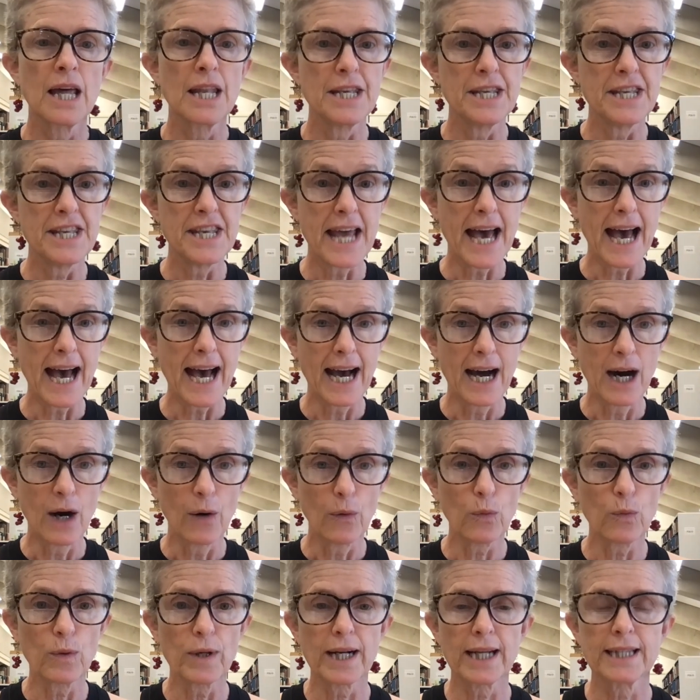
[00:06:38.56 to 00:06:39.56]
now
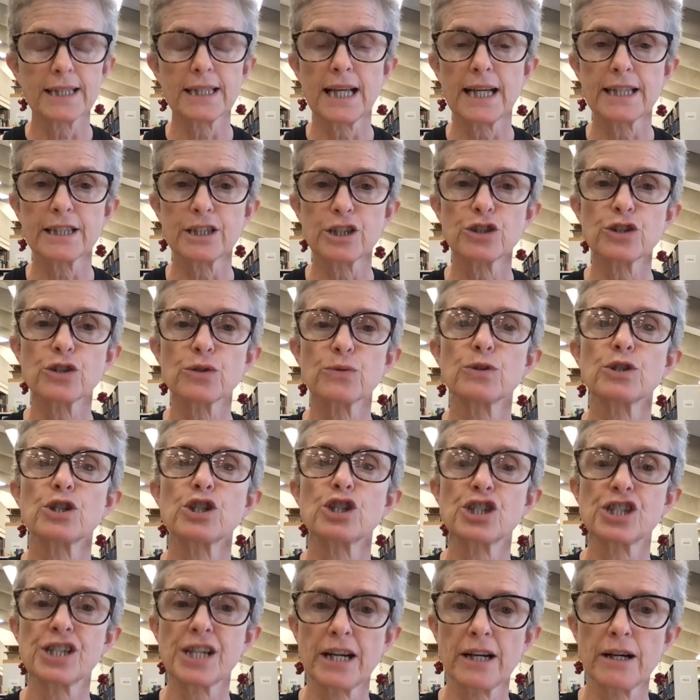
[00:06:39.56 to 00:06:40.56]
what I'd like to do is
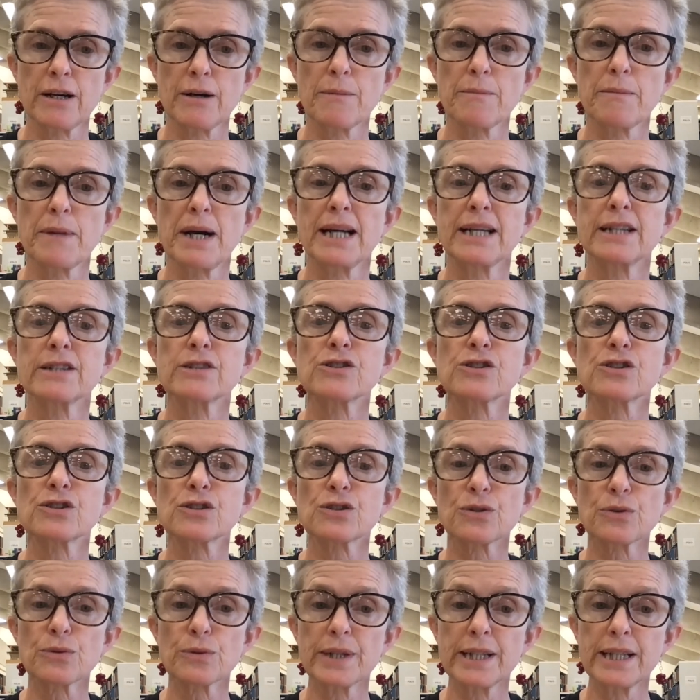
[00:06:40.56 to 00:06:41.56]
share my
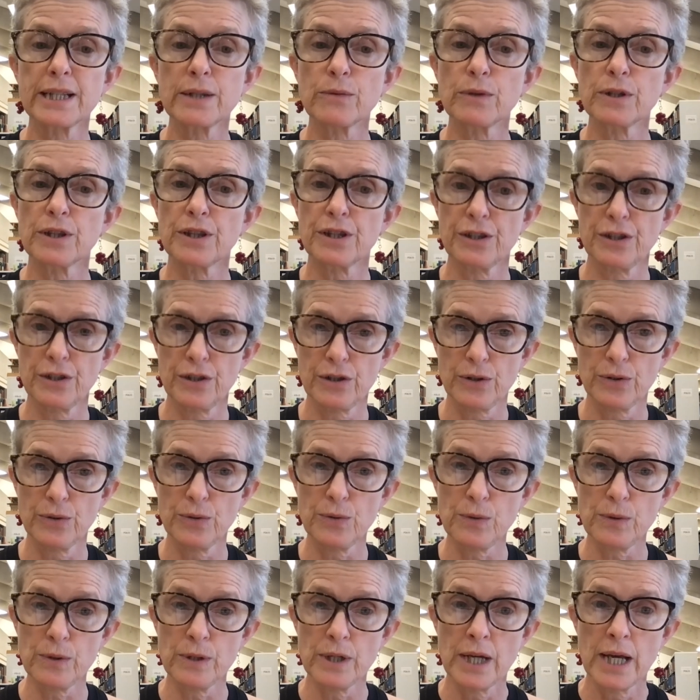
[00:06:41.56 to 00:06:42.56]
screen with
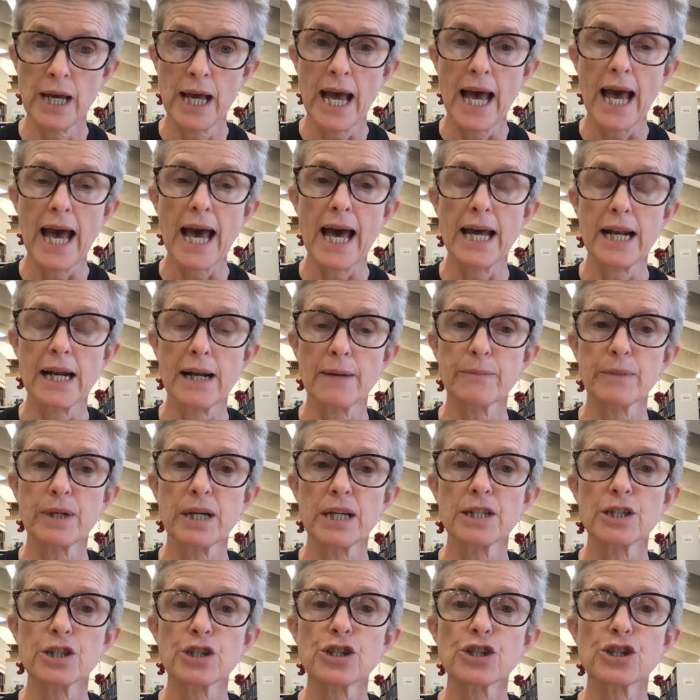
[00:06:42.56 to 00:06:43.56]
you. And I'm
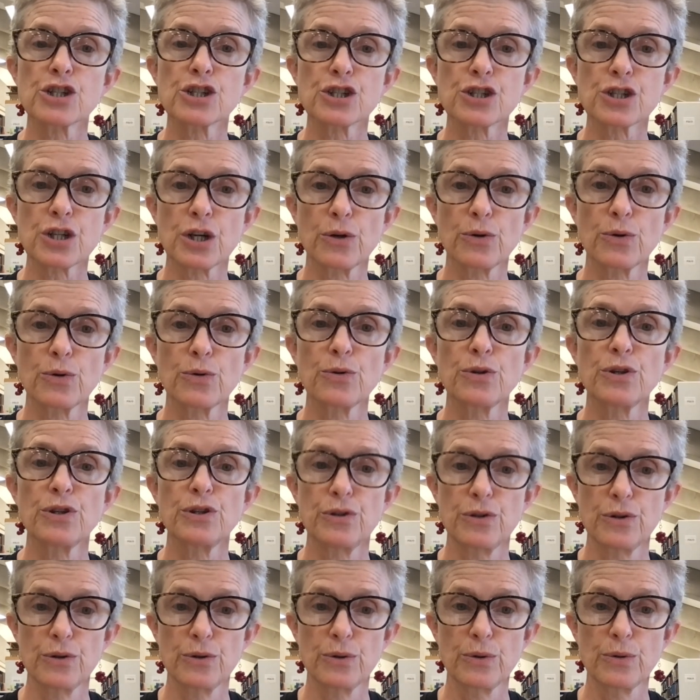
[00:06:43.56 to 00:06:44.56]
going to show
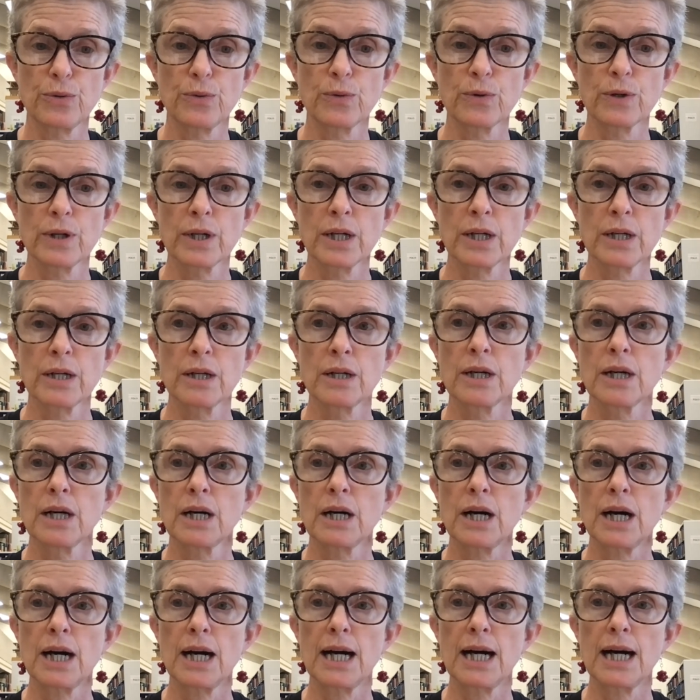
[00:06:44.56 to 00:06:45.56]
you
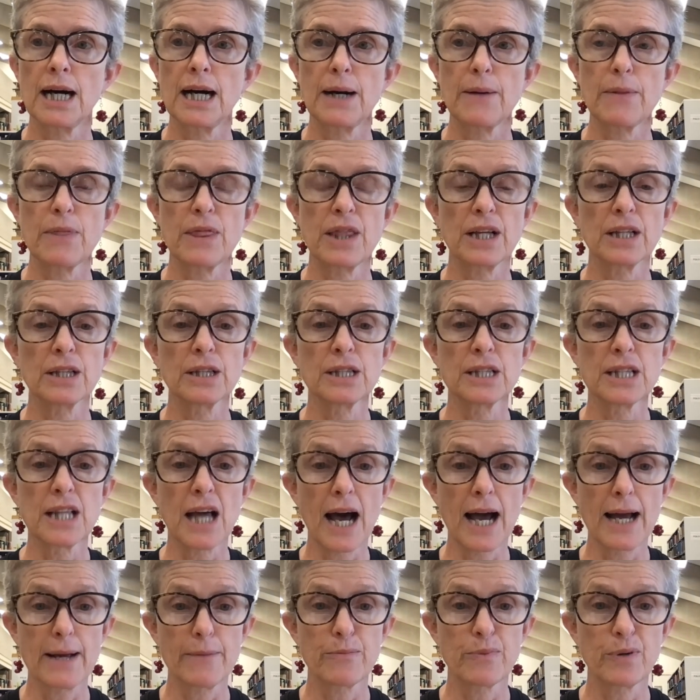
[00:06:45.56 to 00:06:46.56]
the
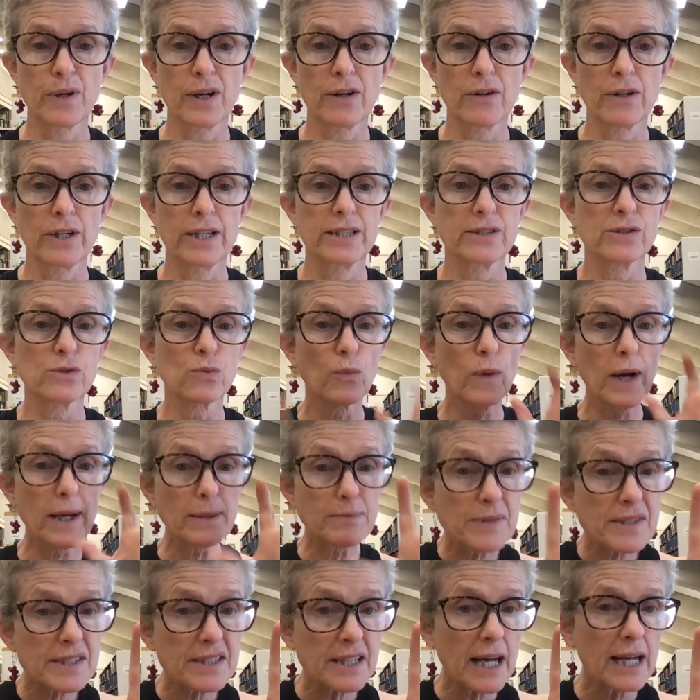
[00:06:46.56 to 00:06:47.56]
library's
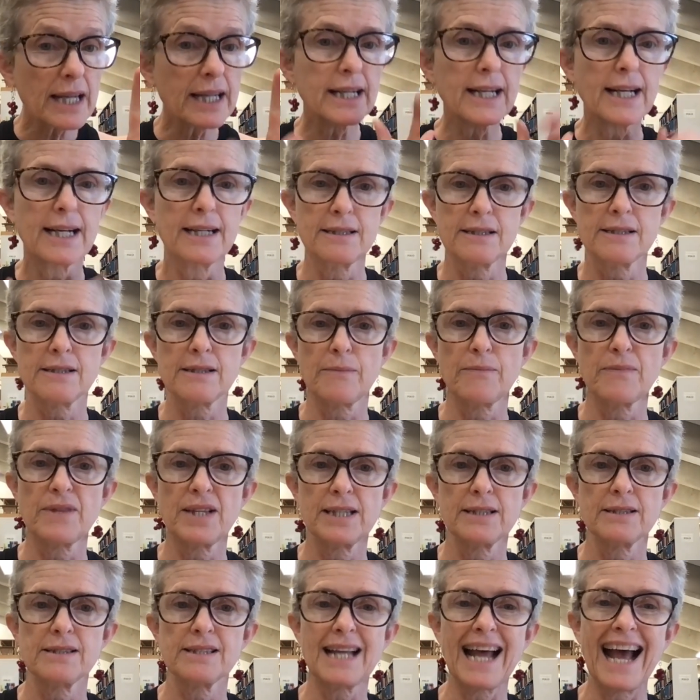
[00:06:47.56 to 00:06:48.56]
website and some
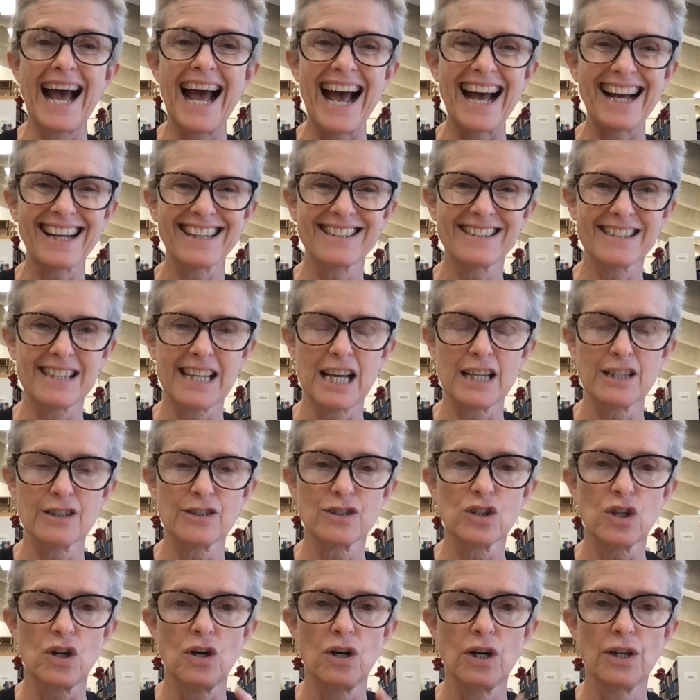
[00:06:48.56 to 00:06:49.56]
things to
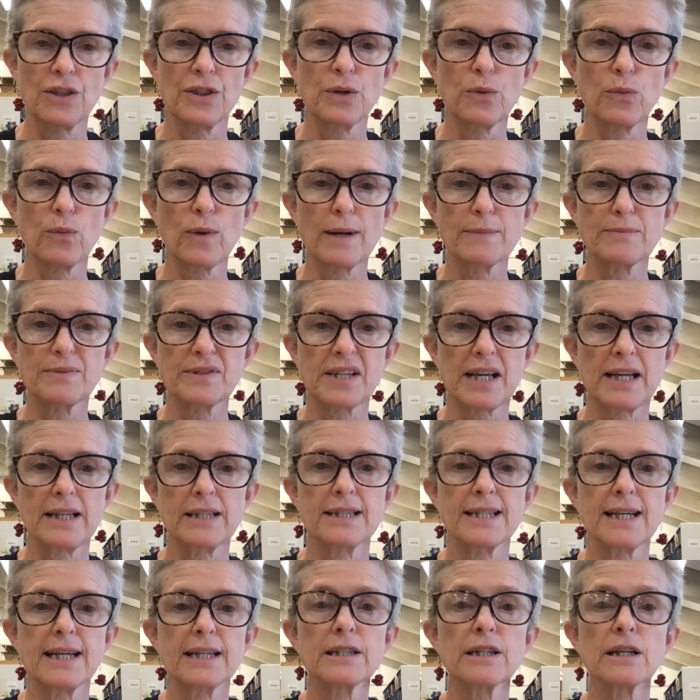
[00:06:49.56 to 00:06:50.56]
access on the website
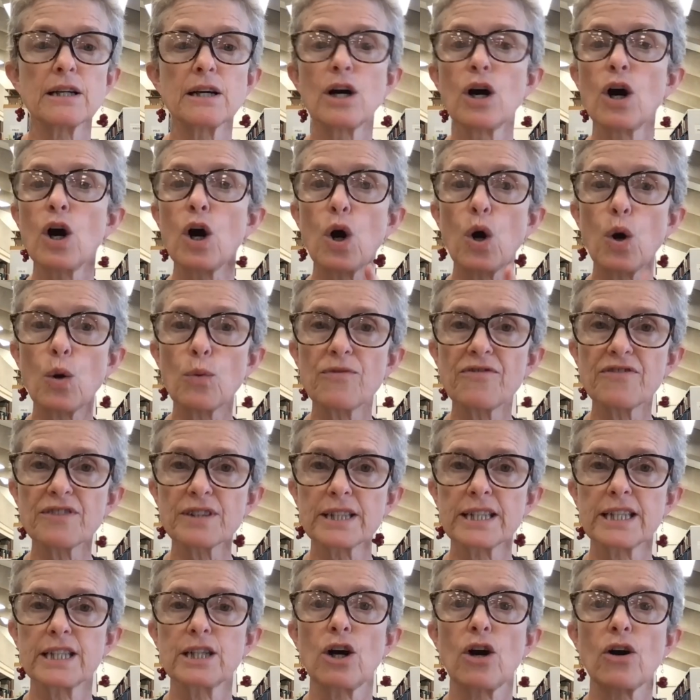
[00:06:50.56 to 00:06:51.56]
that
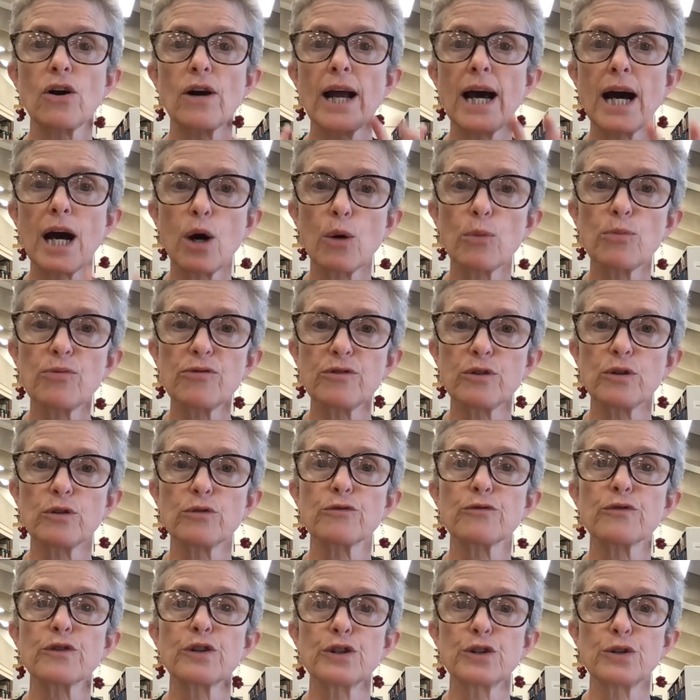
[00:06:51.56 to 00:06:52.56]
hopefully are helpful
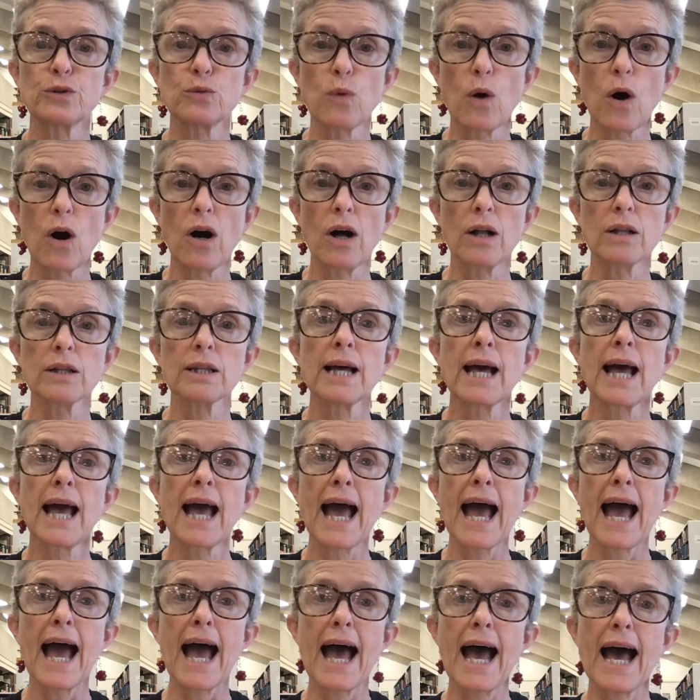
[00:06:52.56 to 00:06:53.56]
for you all
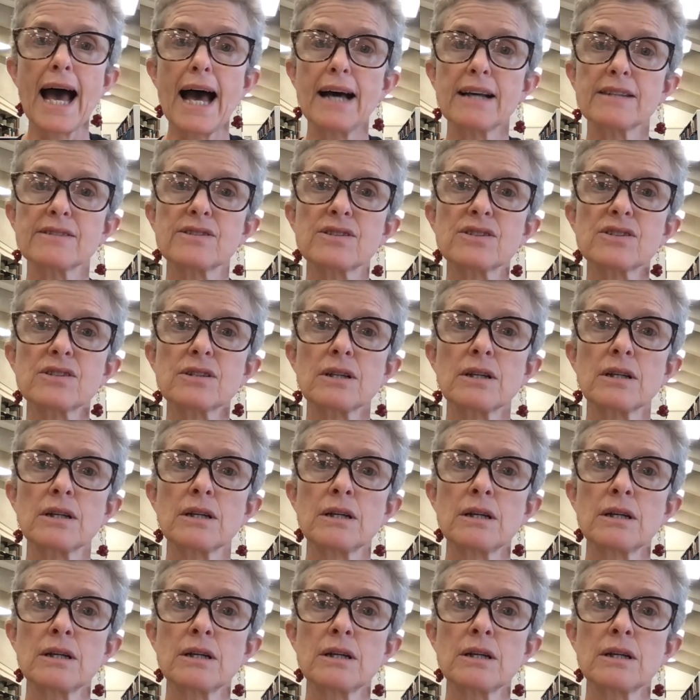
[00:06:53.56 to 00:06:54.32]
as